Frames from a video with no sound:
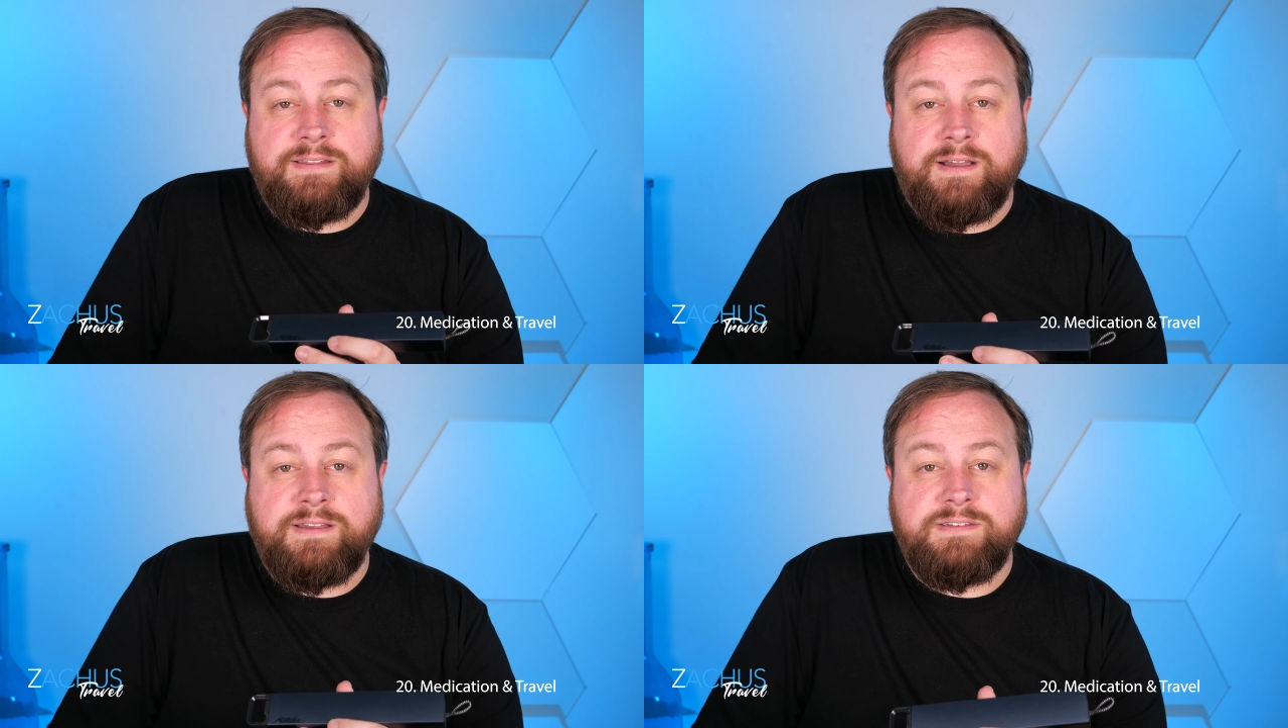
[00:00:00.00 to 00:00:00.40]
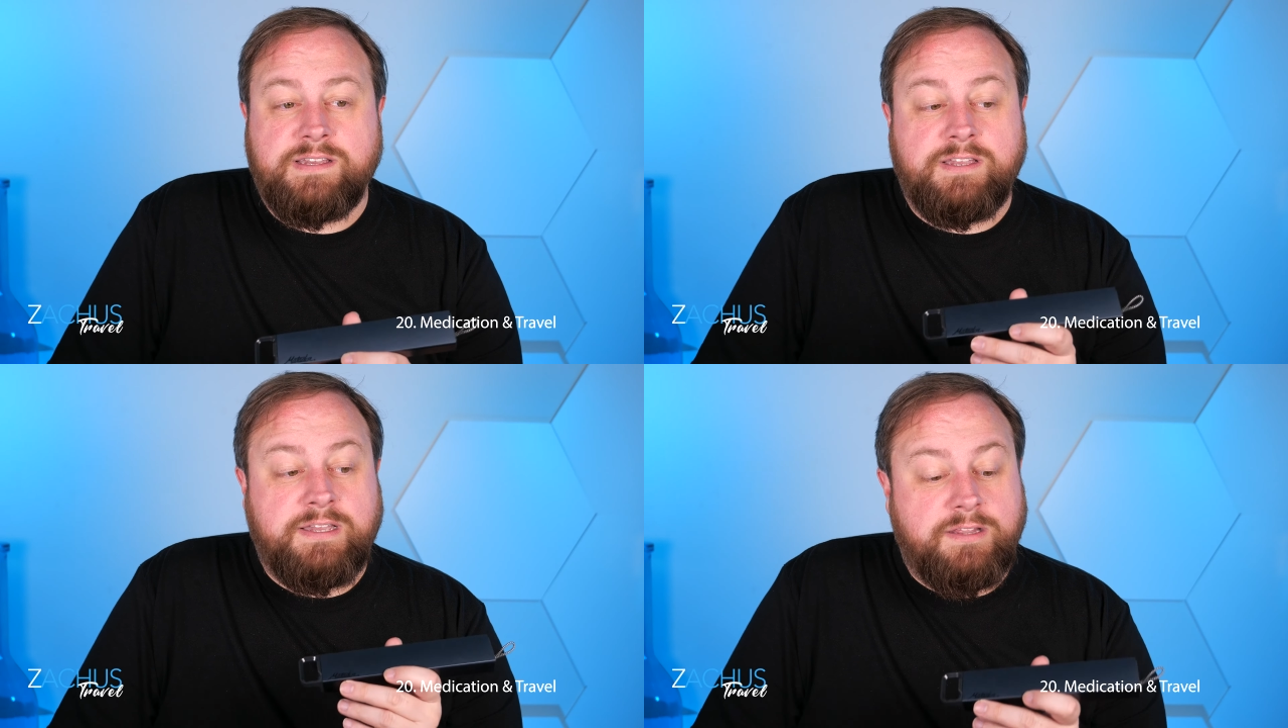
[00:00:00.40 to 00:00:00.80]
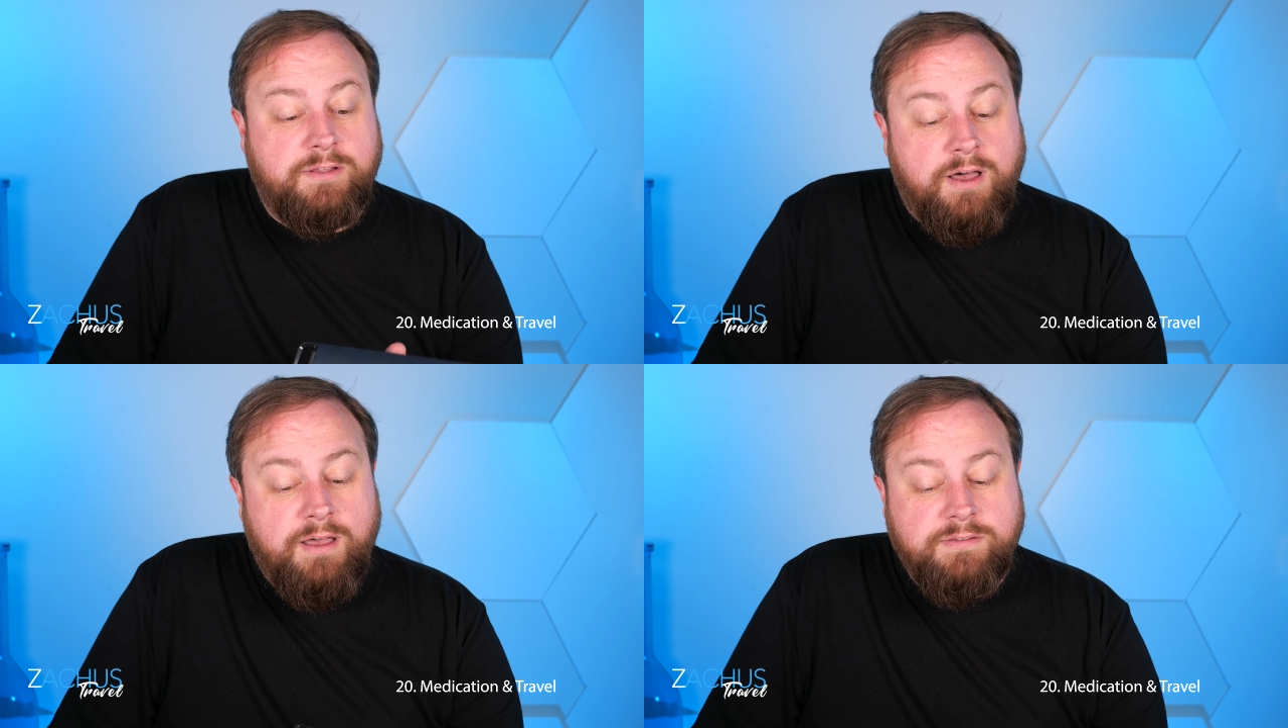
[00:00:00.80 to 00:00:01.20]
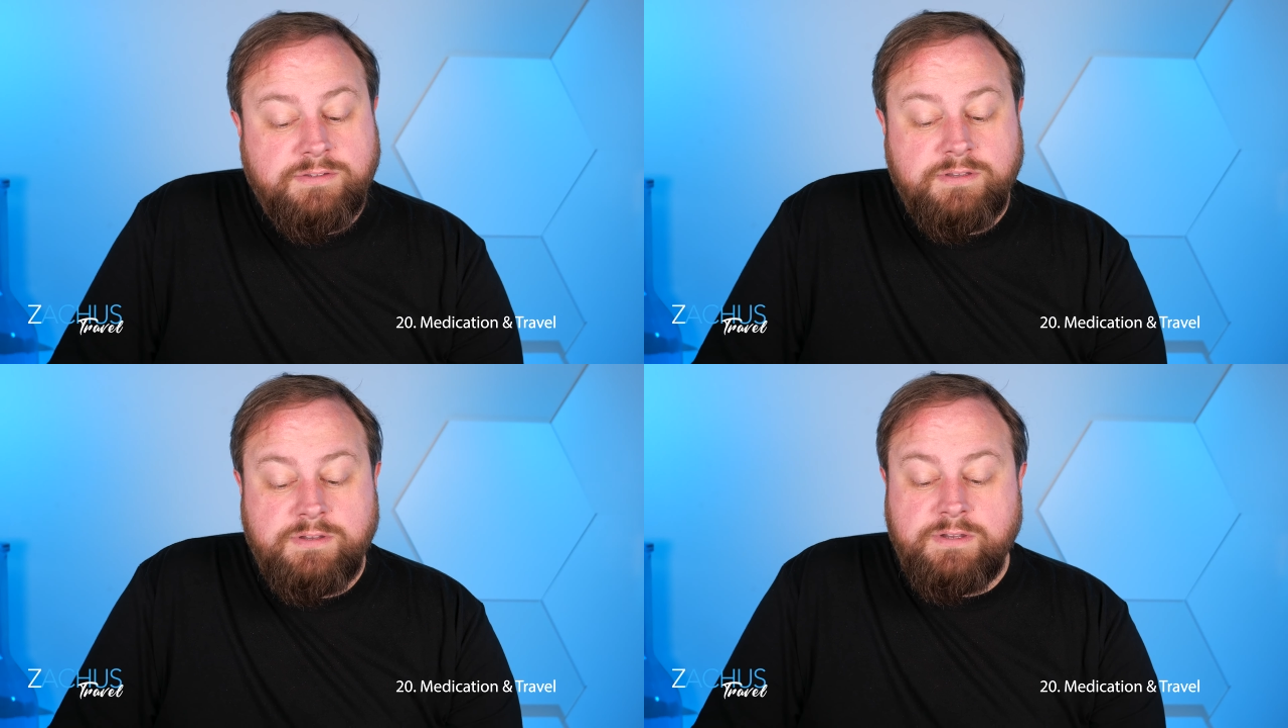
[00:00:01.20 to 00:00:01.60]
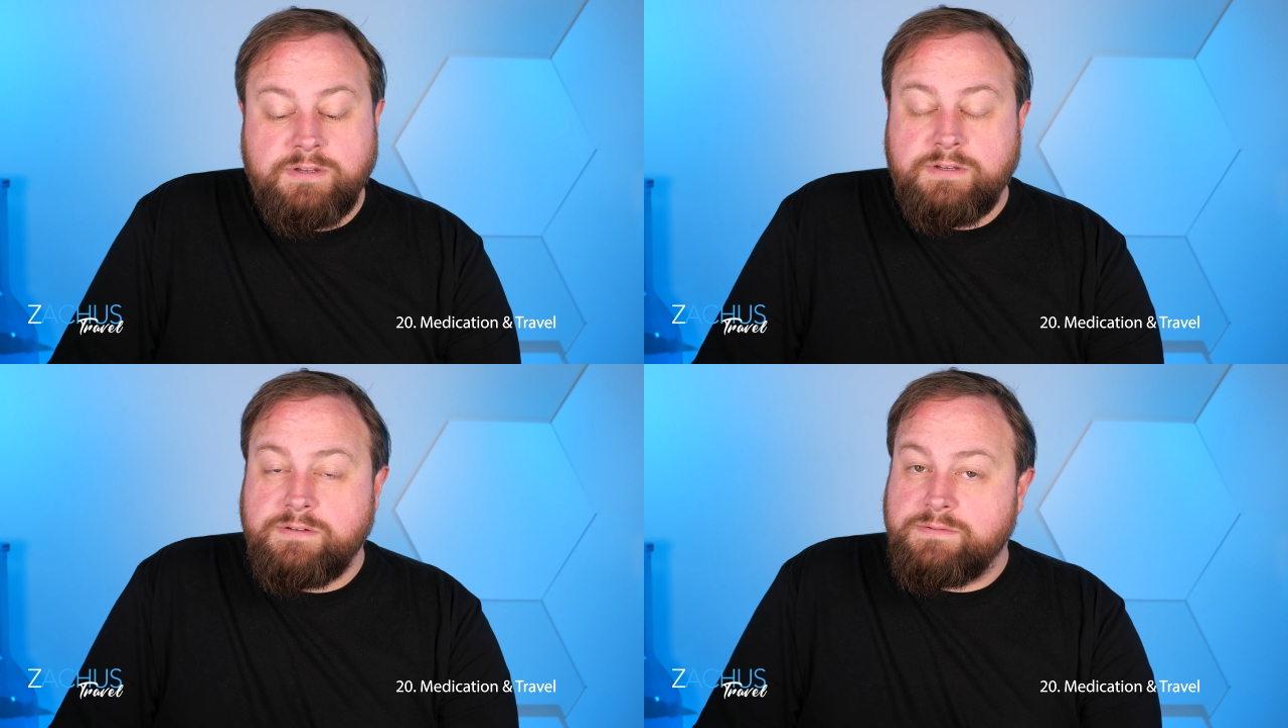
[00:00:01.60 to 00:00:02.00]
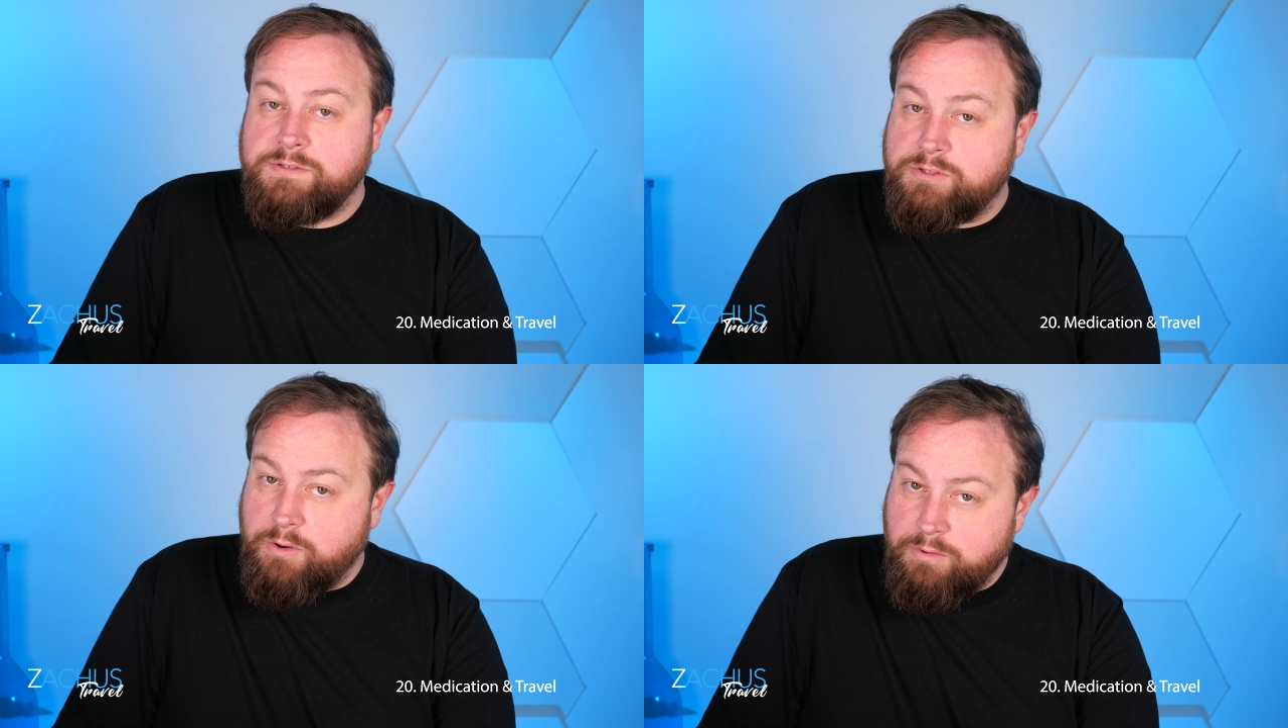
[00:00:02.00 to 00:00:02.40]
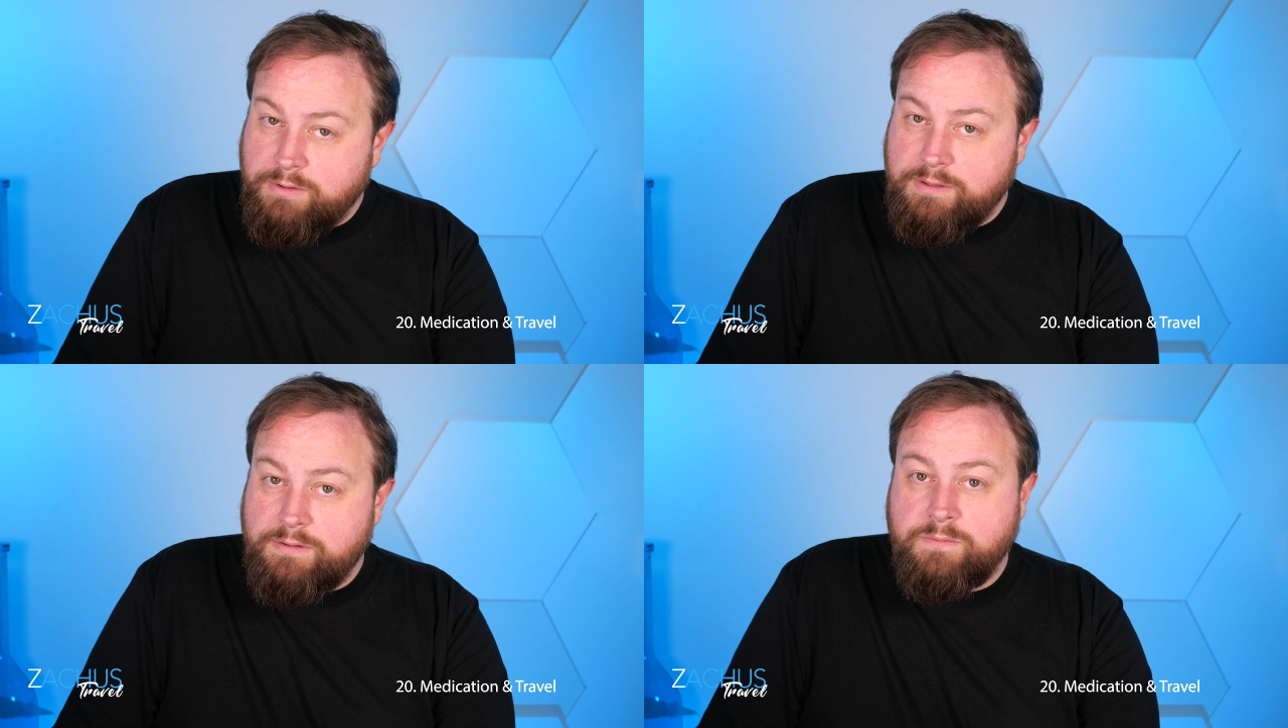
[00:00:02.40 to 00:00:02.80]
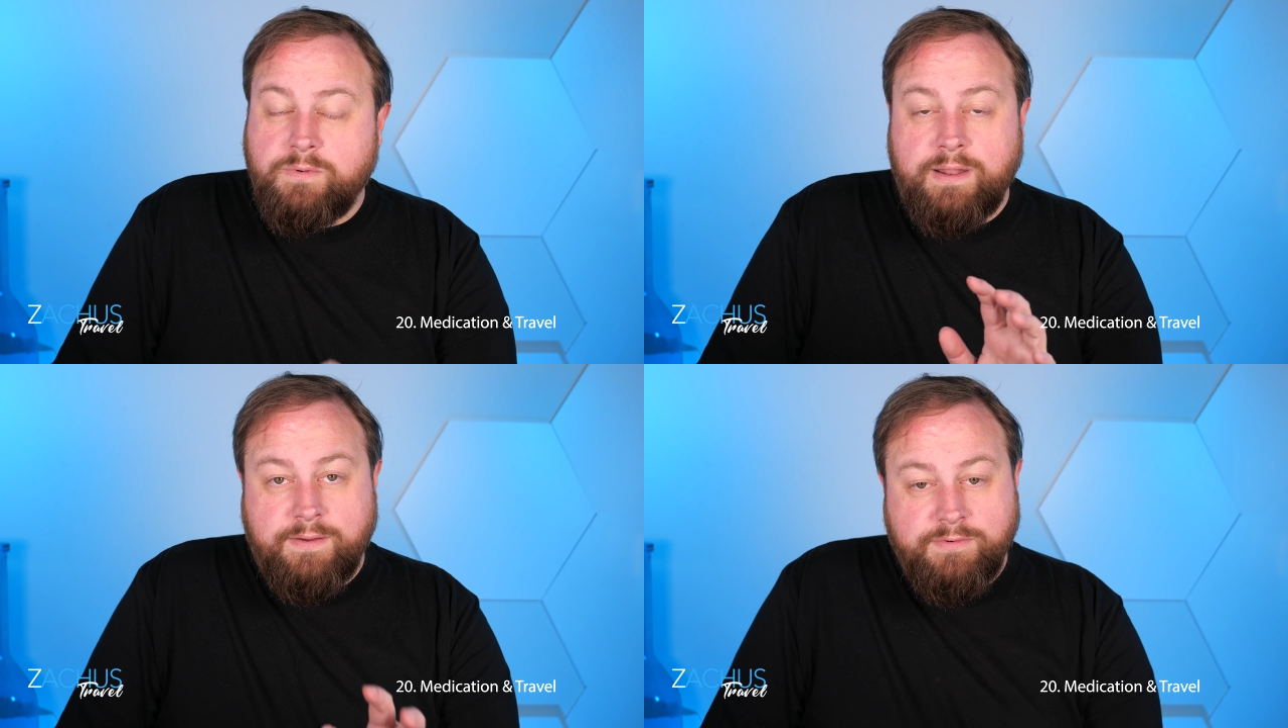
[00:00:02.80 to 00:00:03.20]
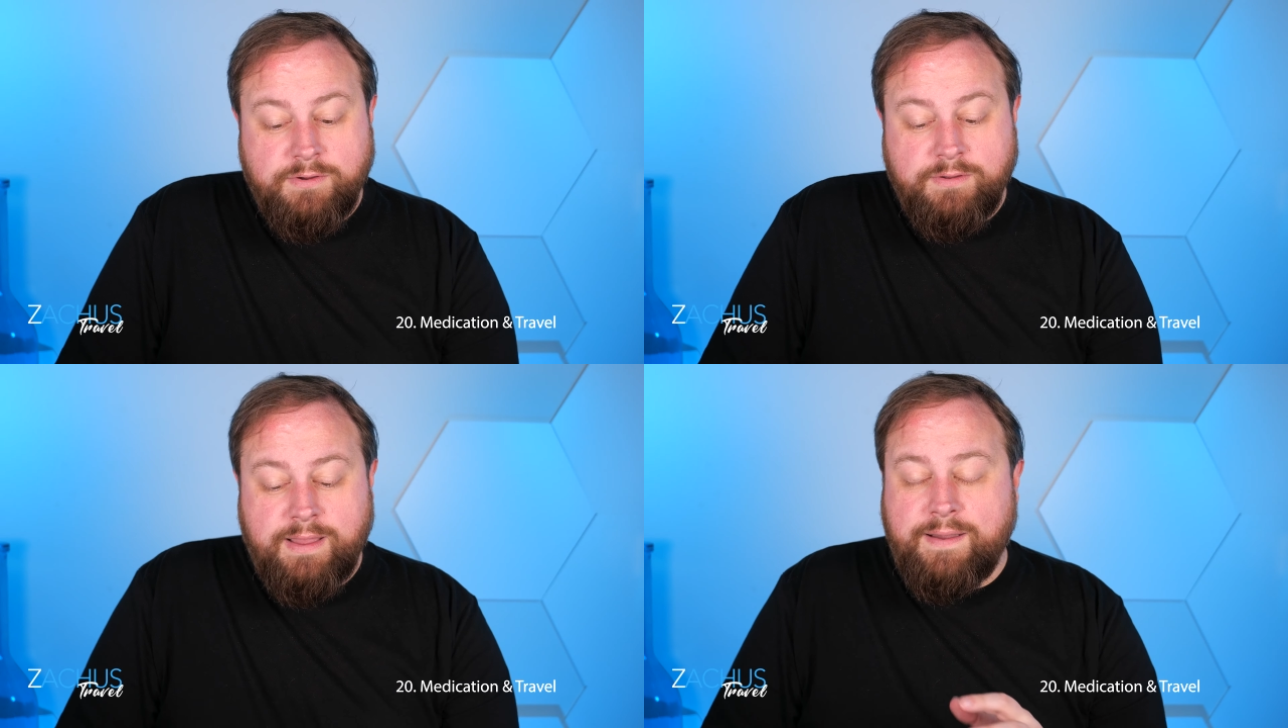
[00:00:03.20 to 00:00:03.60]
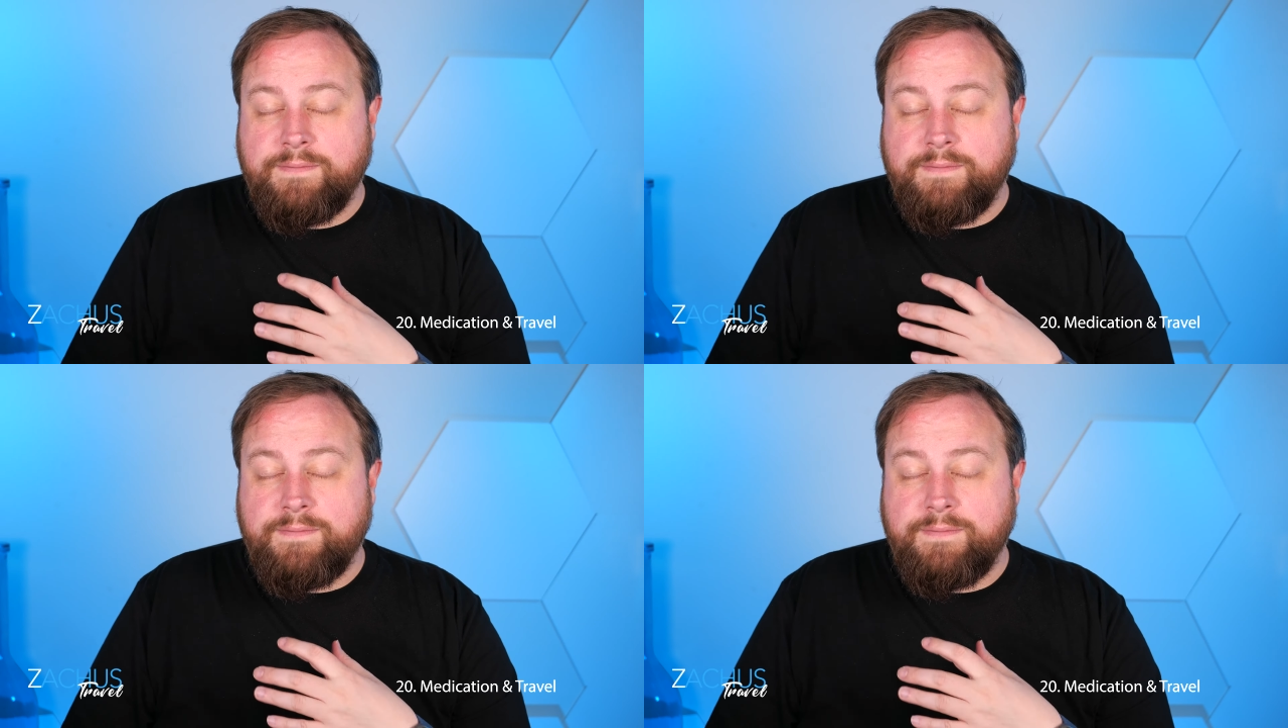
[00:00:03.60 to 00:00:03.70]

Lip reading: luggage that could get lost, stolen, whatever.